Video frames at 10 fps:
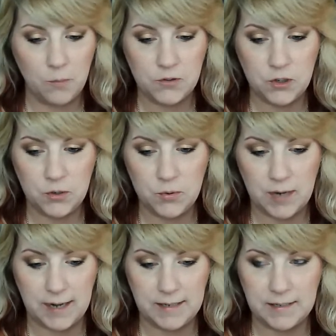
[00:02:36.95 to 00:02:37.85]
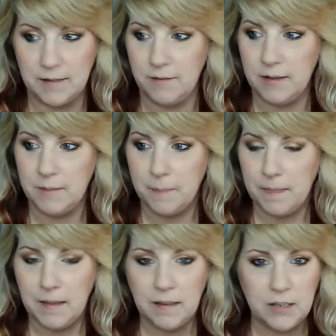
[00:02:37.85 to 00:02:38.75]
because it helps you
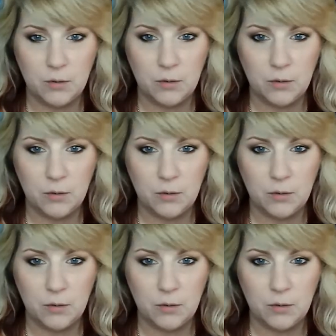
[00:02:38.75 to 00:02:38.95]
kind of,